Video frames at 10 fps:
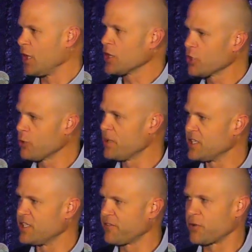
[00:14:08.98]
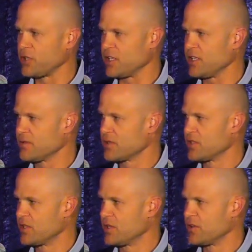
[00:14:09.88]
a little bit differently
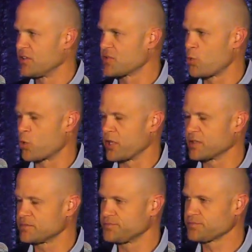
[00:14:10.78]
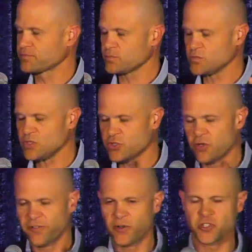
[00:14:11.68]
this morning. So
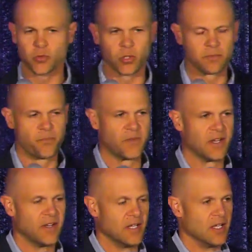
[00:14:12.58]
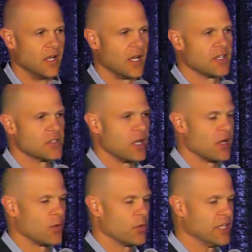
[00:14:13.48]
the first one,
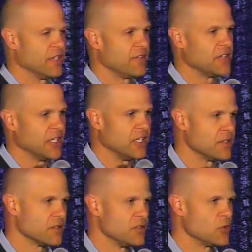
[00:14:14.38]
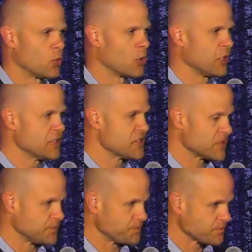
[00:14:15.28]
we lived in New
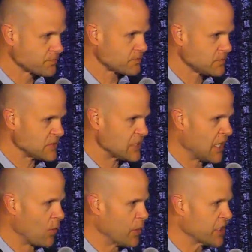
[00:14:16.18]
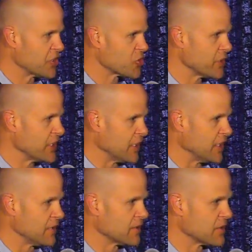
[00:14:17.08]
Orleans when Katrina
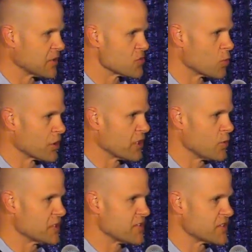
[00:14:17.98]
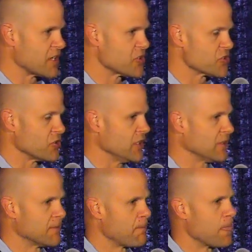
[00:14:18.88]
hit. I was working with Desire Street,
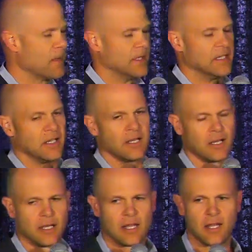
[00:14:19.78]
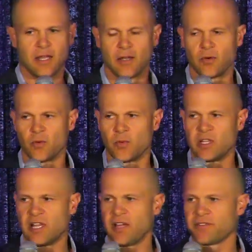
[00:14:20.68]
and we
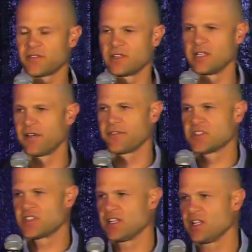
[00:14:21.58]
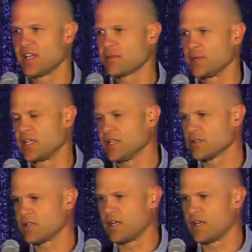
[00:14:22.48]
left the city like many.